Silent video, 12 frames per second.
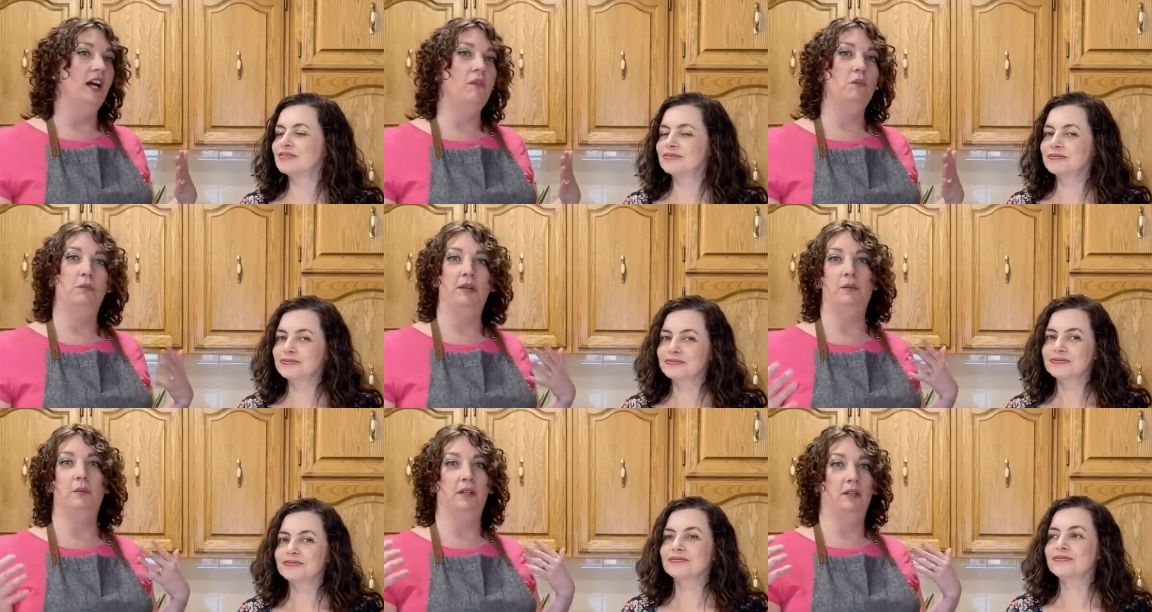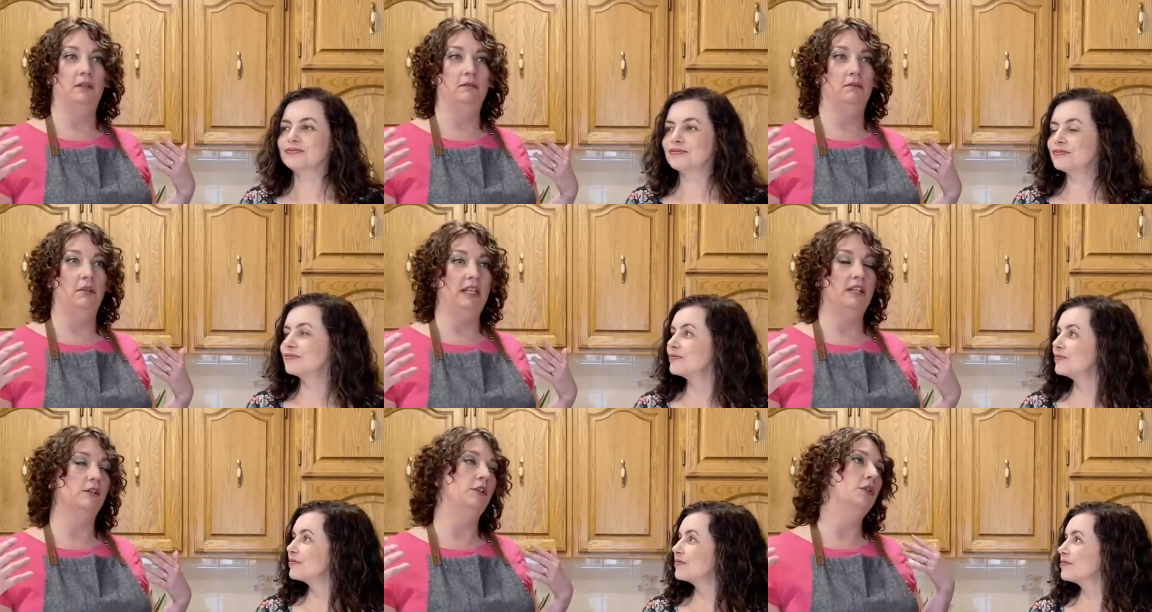Speaker 1: we would
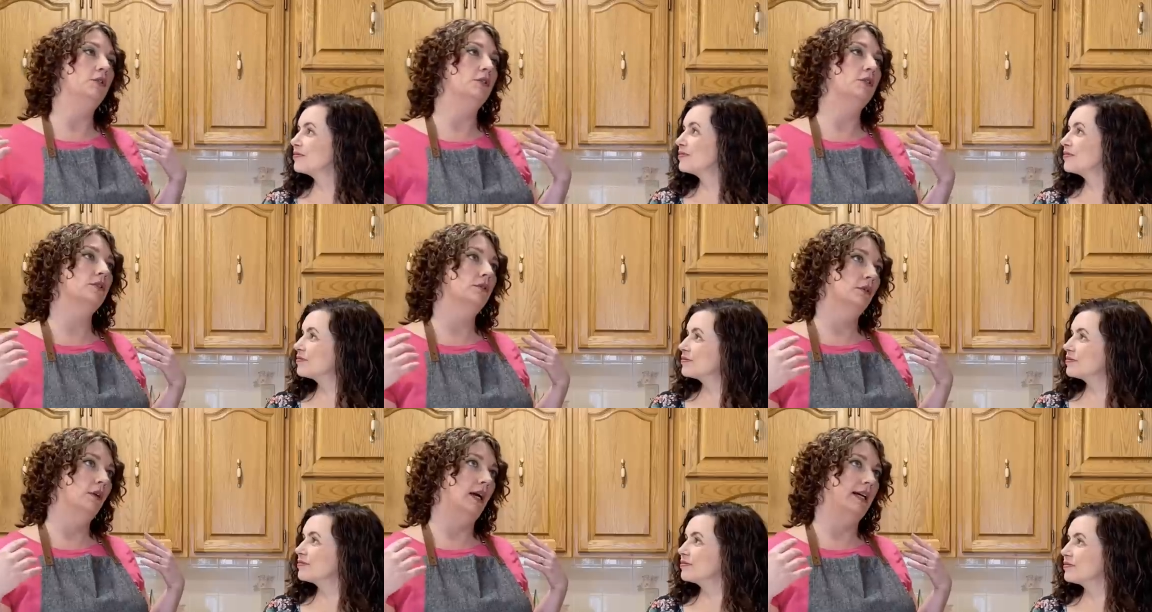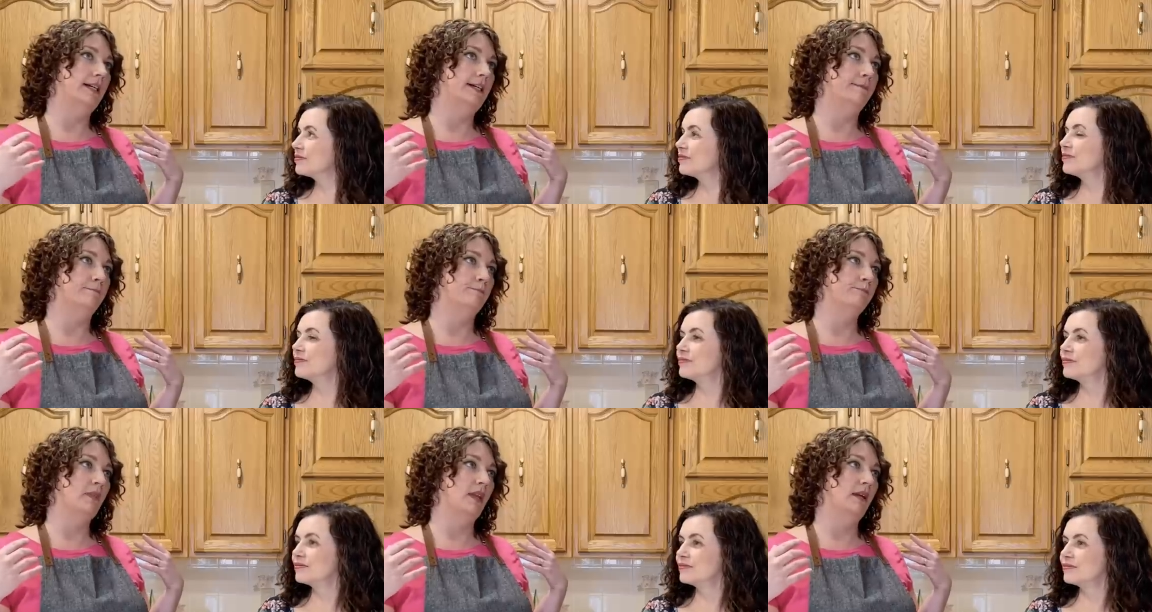either use
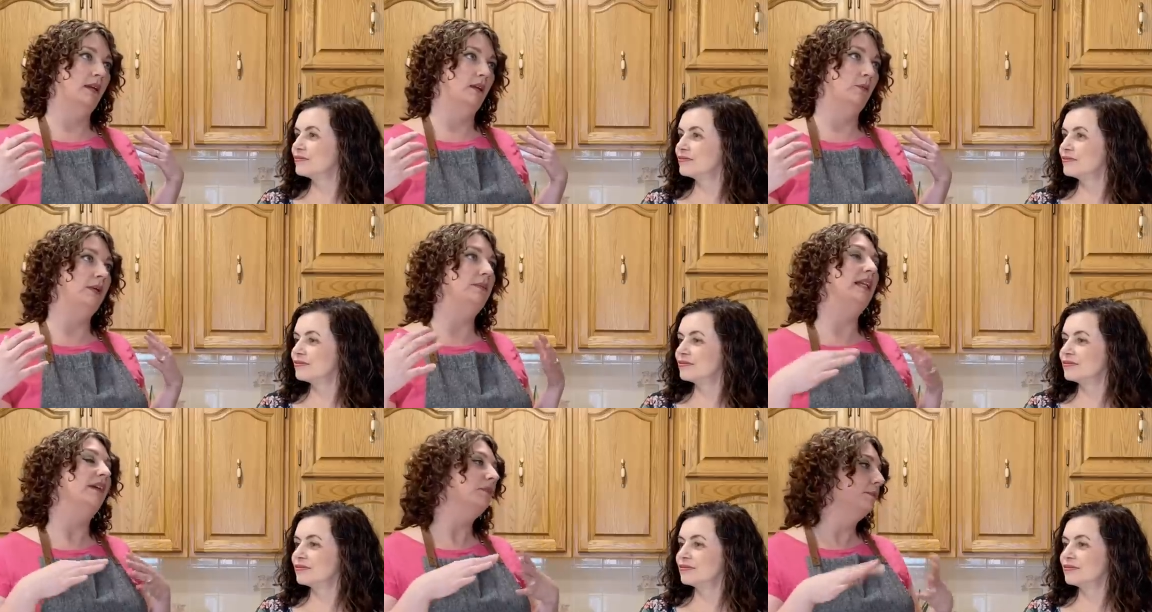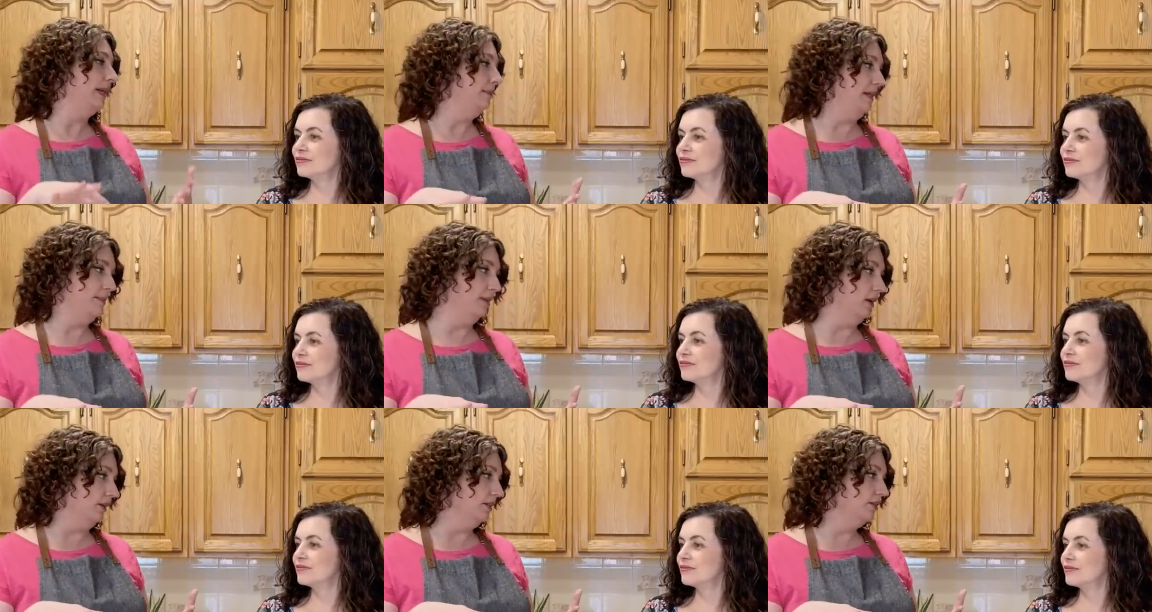um, we would never make
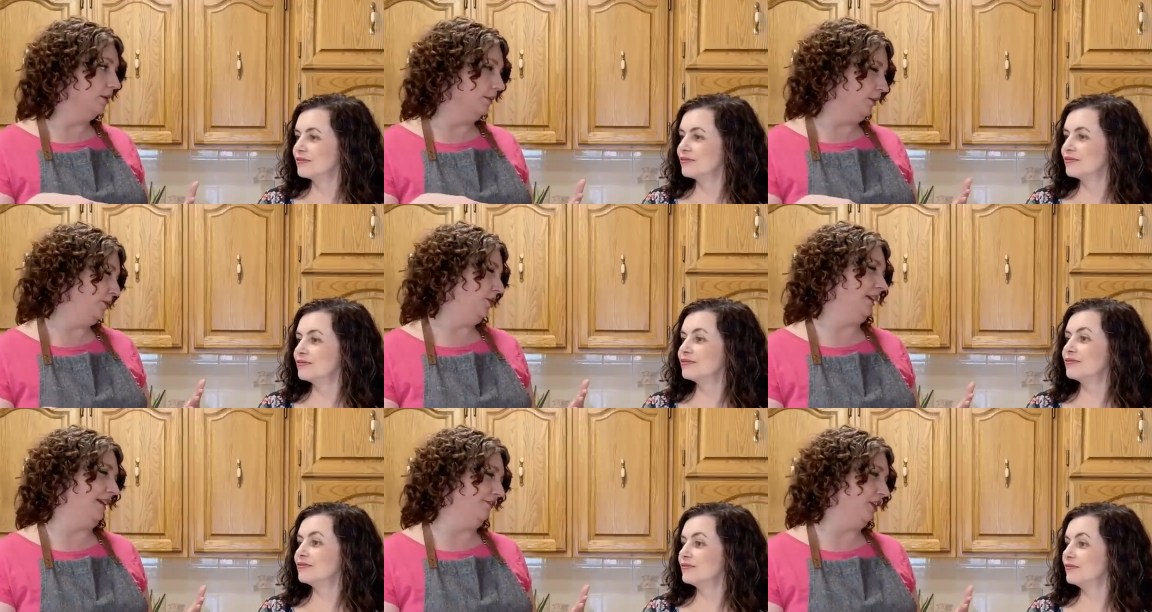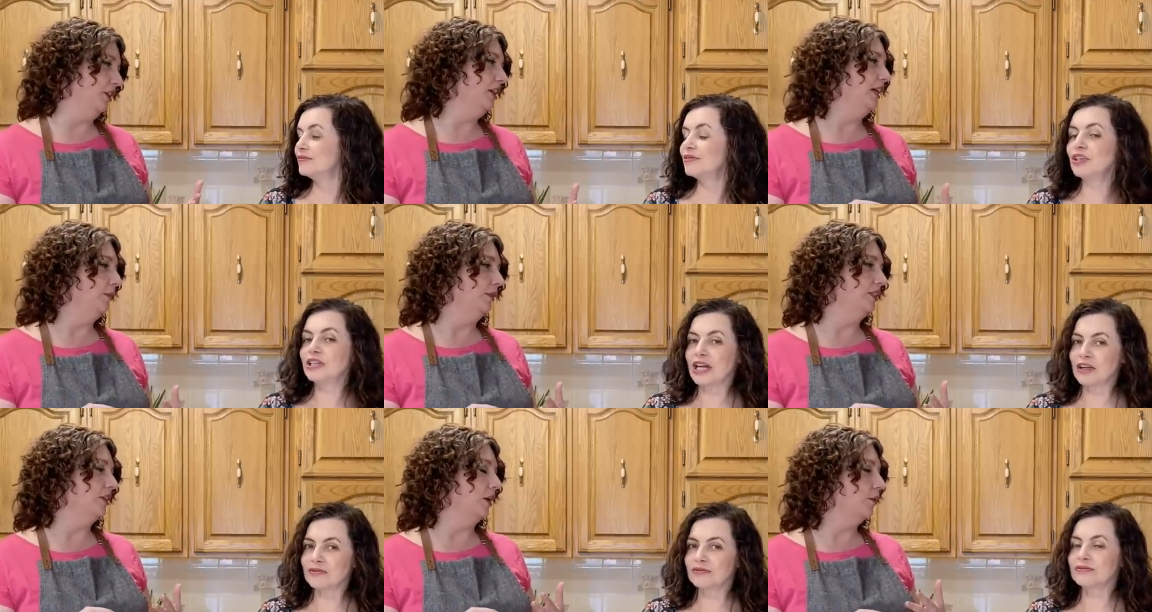meatballs, almost never. It
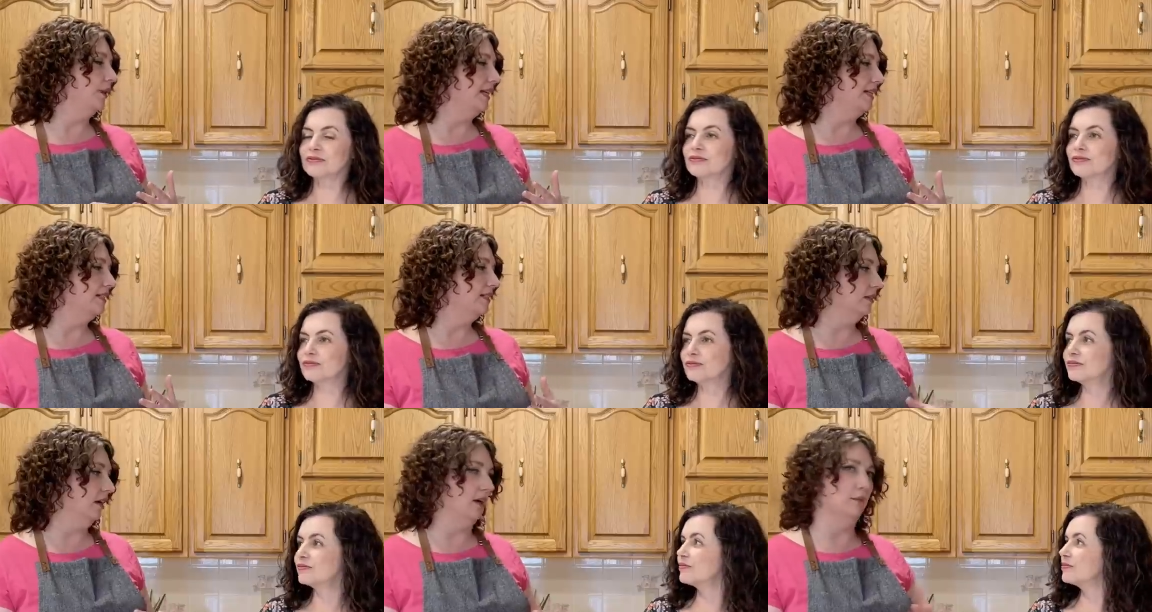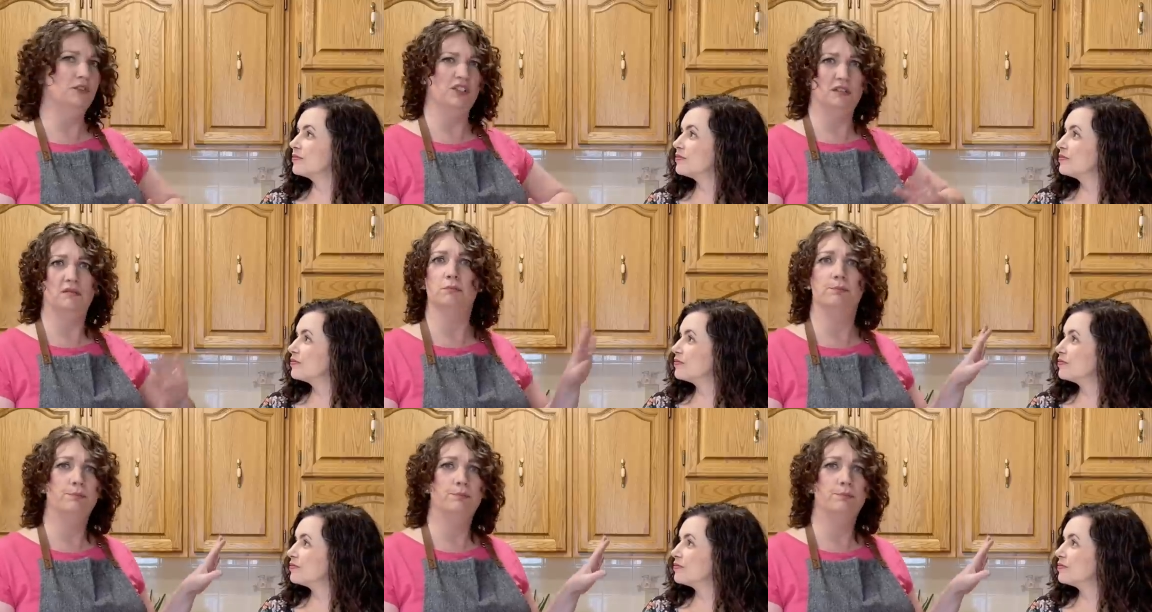yeah. was always um, just